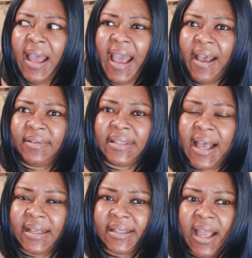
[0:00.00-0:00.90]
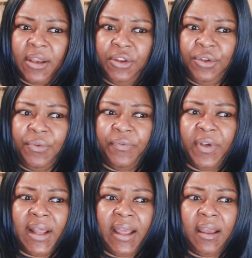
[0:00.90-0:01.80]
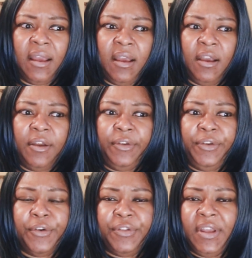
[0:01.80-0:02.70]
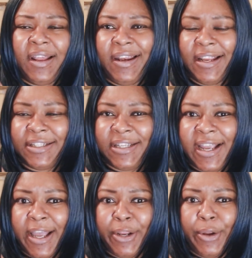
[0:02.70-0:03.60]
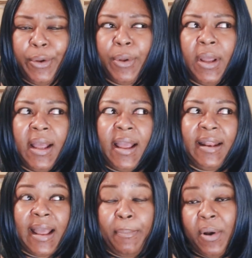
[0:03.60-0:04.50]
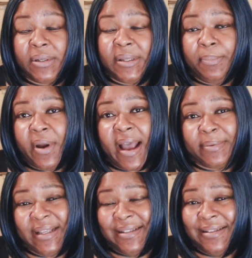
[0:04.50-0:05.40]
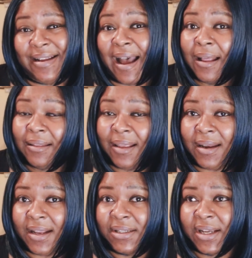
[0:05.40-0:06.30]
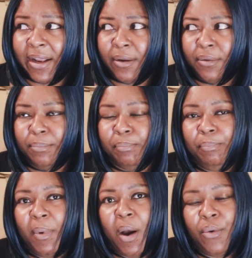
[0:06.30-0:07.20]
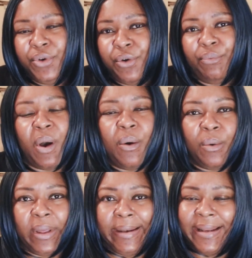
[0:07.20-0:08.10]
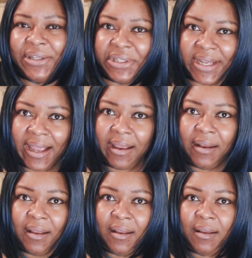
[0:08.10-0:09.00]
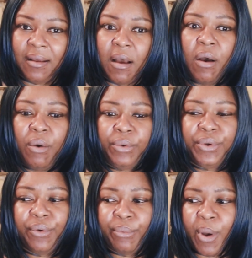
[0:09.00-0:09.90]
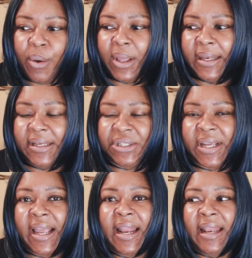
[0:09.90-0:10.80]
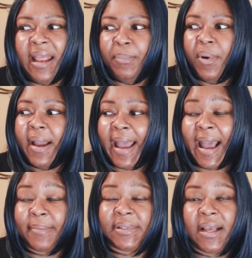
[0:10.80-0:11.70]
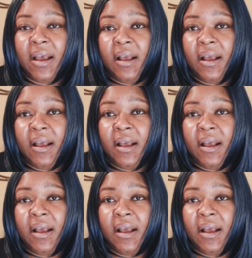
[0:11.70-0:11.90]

have sex and you feel like you're the initiator, and that person perhaps is not the initiator. Own your role, initiate. Own your role, initiate. And then perhaps